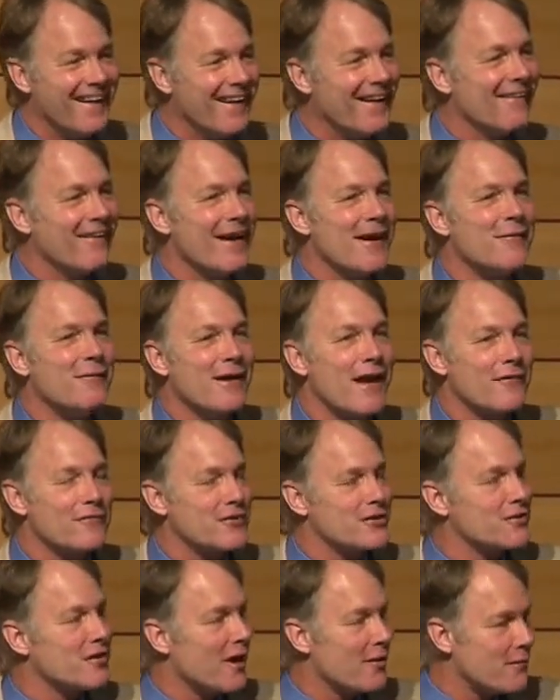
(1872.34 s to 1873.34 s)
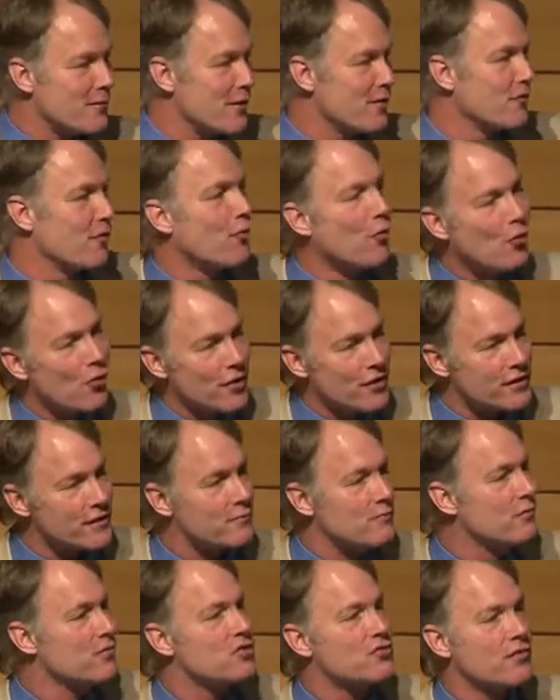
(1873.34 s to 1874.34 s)
right? We have to stop being
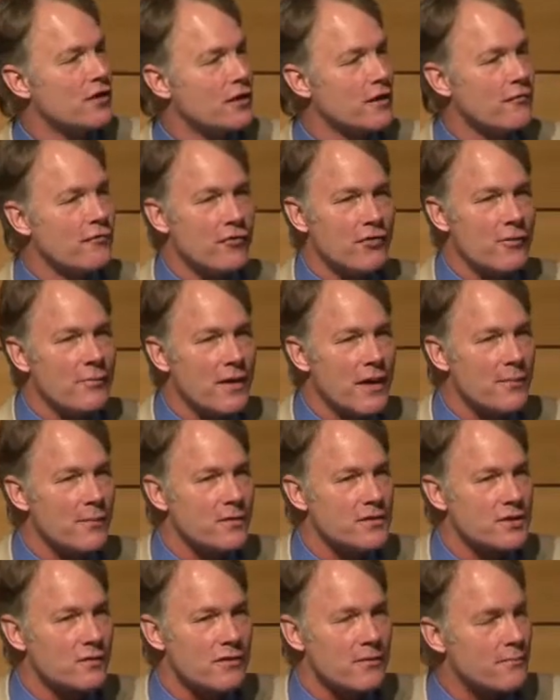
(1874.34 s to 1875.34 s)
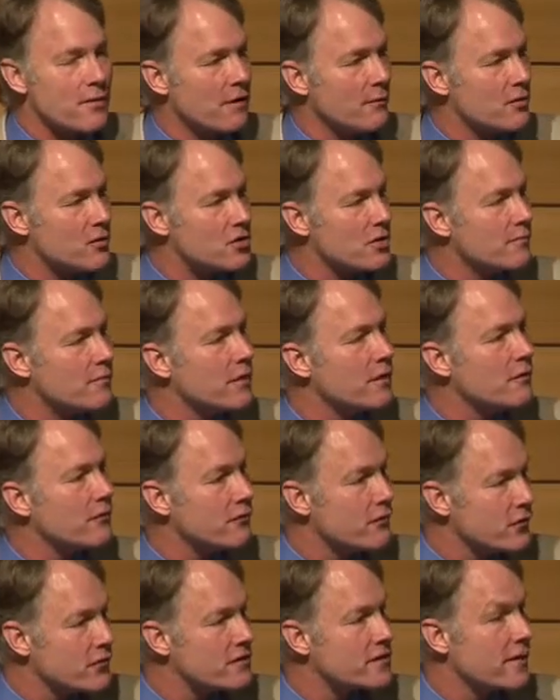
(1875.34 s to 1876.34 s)
rewarded strictly for the papers that we publish in
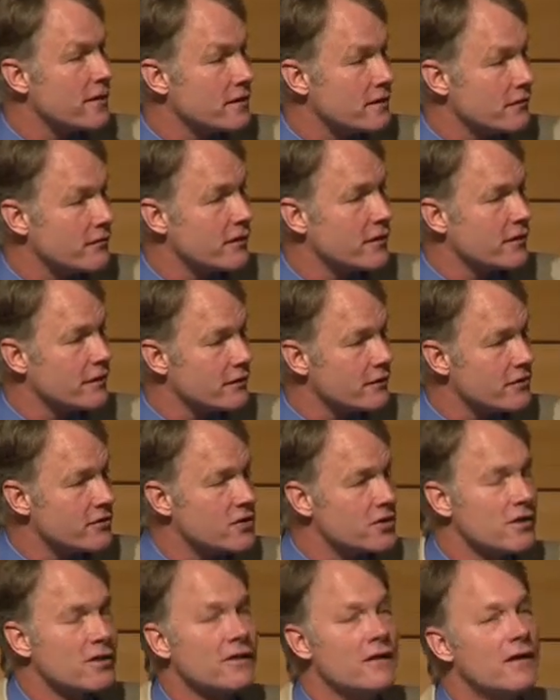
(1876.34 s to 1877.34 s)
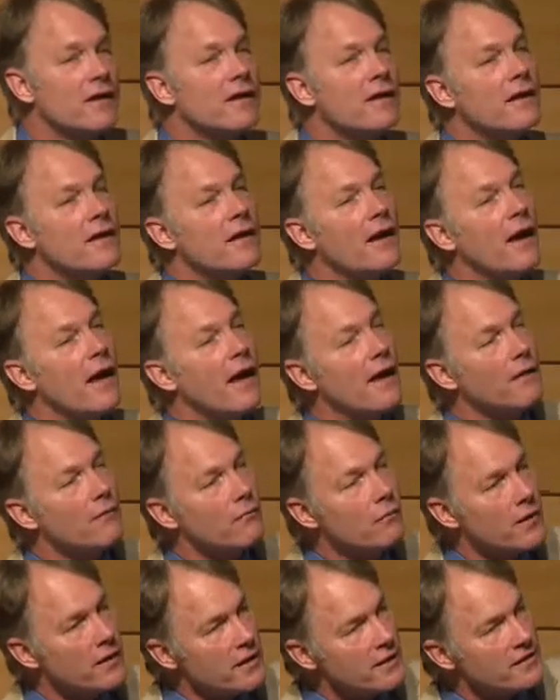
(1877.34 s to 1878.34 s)
peer-reviewed scientific literature. And
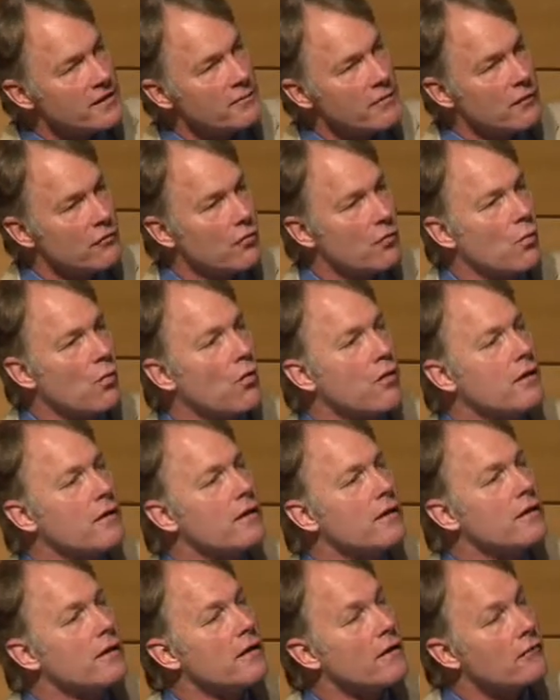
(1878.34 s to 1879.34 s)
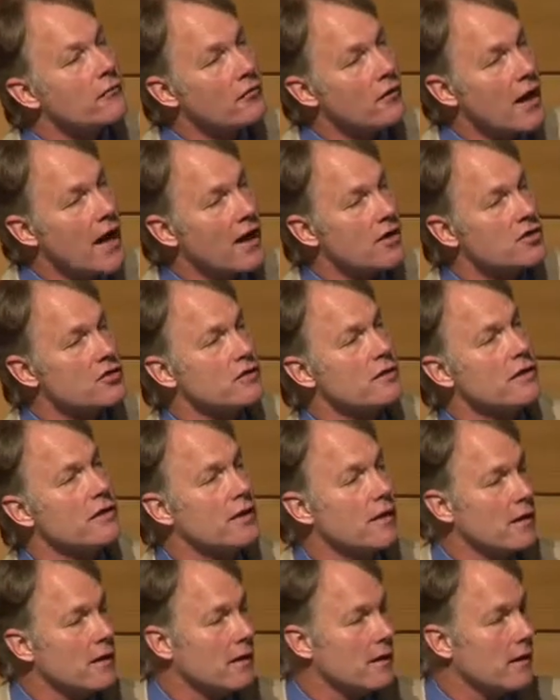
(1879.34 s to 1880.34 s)
we need to be rewarded for actually
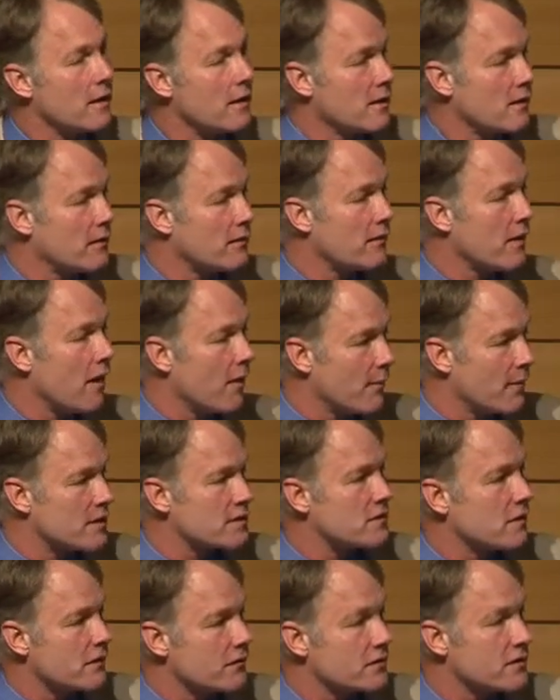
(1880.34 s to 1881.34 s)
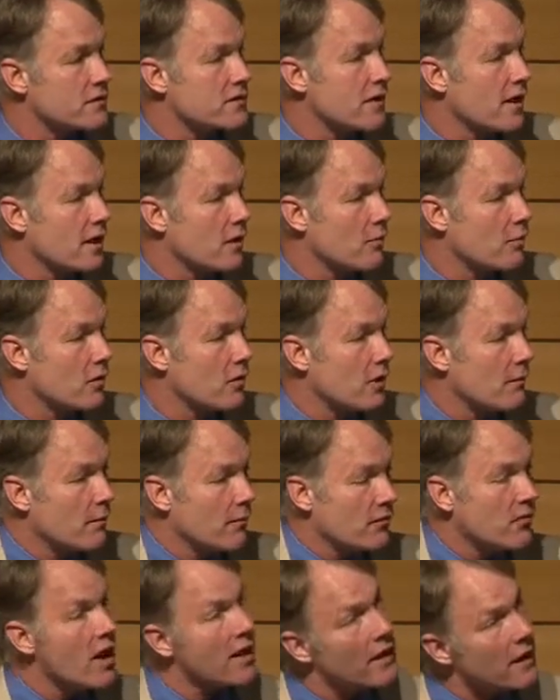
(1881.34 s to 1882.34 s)
helping solve societal
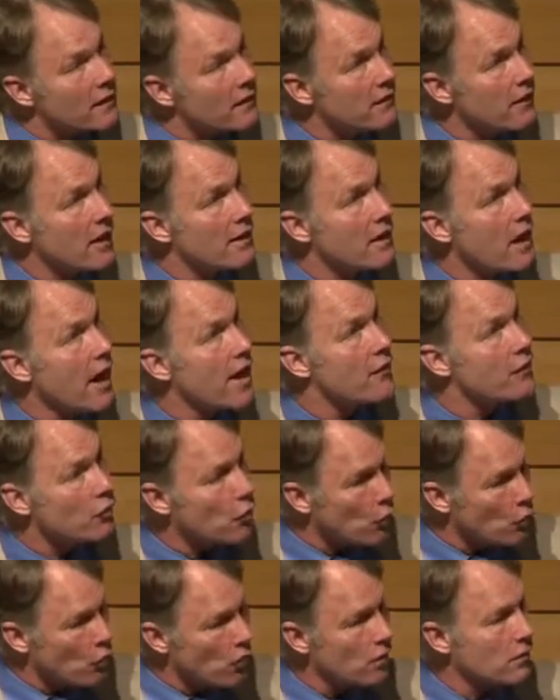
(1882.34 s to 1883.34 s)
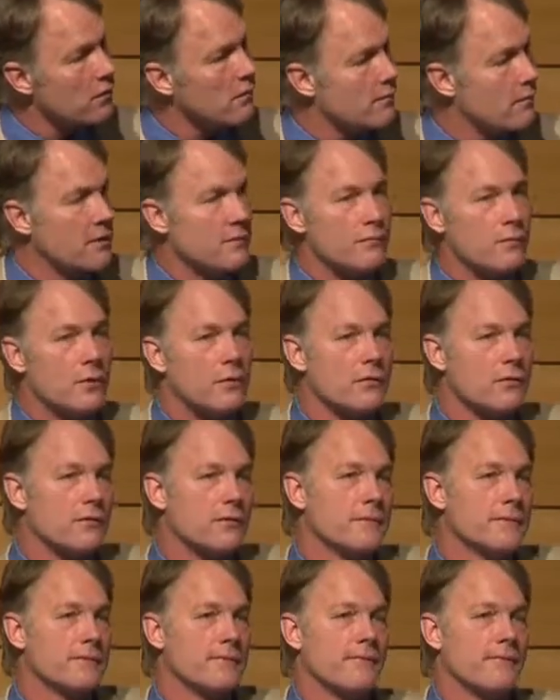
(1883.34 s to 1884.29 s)
problems. Not either or, but both.